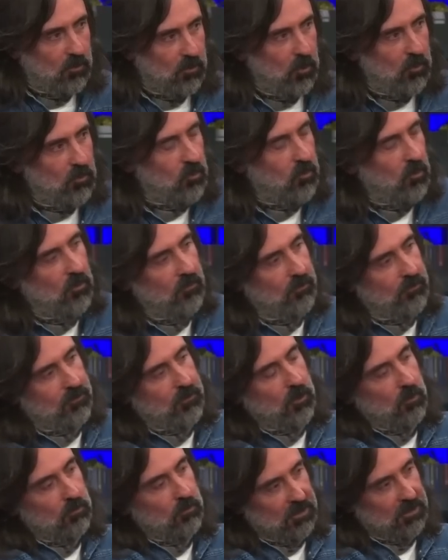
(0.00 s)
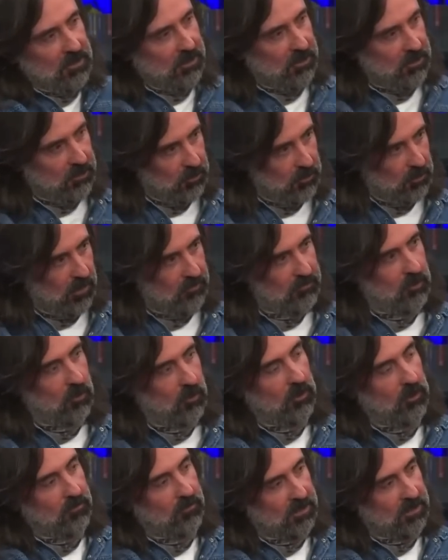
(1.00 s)
What prompted you, after
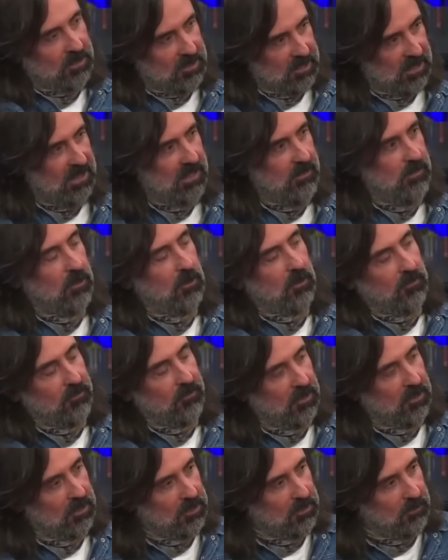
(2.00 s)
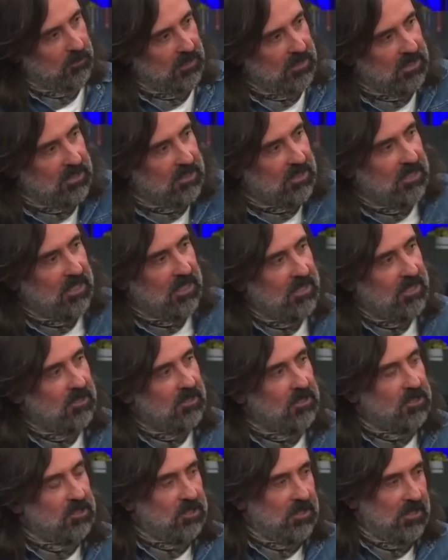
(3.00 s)
all of this time and all of your experience in the
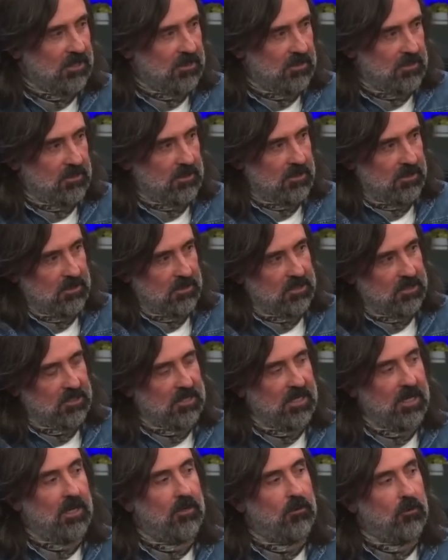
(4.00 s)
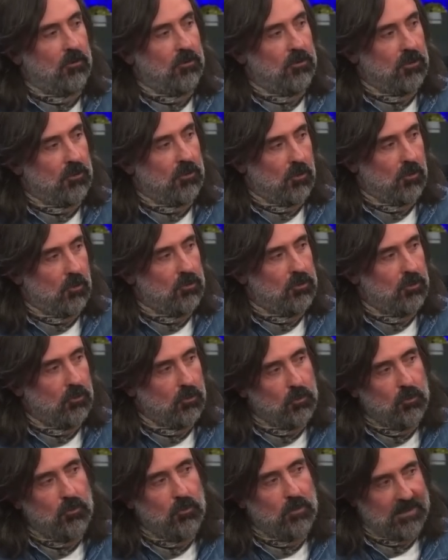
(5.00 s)
industry, to set out on your
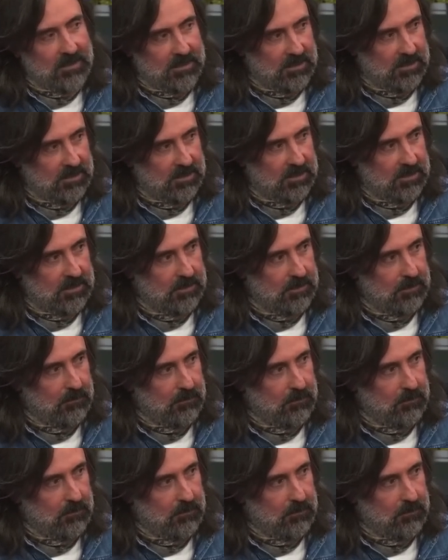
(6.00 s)
own with this?